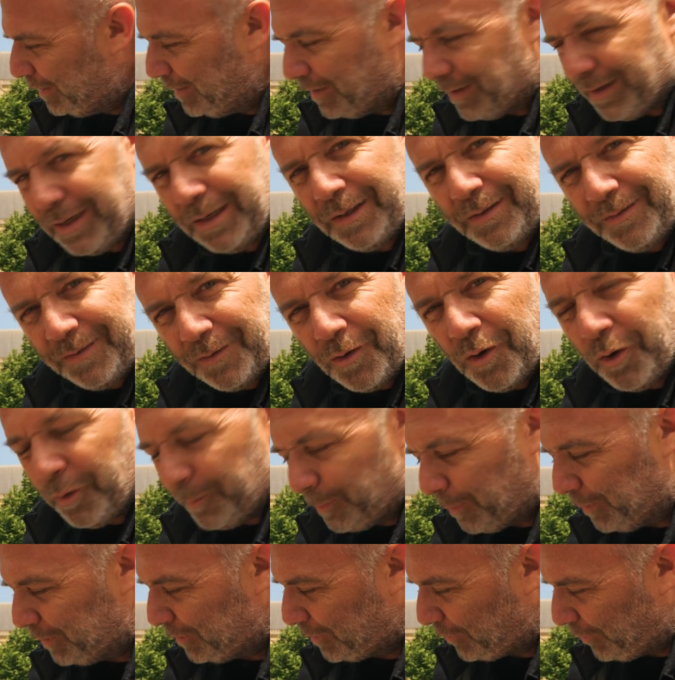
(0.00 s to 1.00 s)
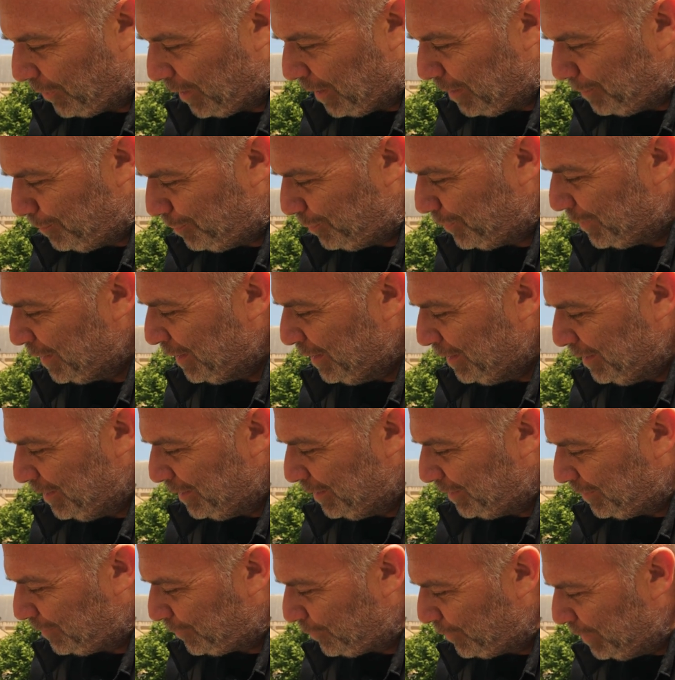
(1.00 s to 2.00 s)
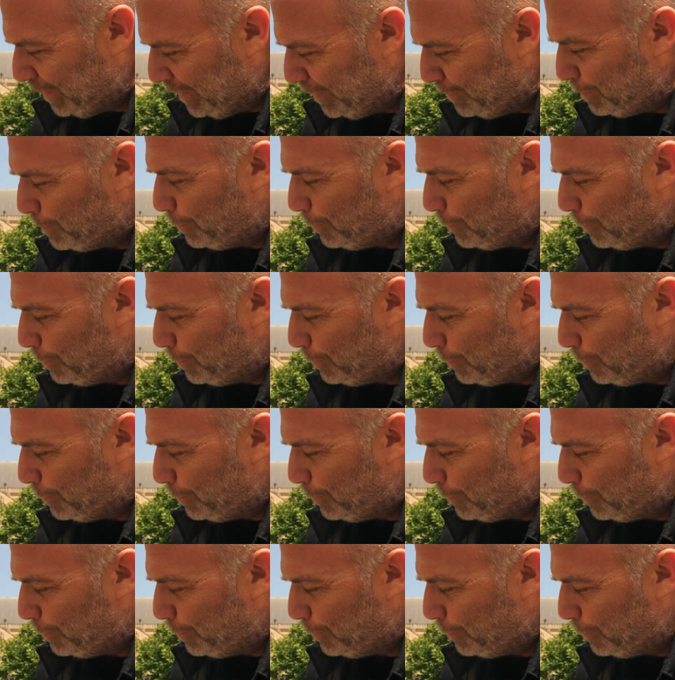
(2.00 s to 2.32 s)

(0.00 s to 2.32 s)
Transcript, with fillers: Nice open crumb, it's really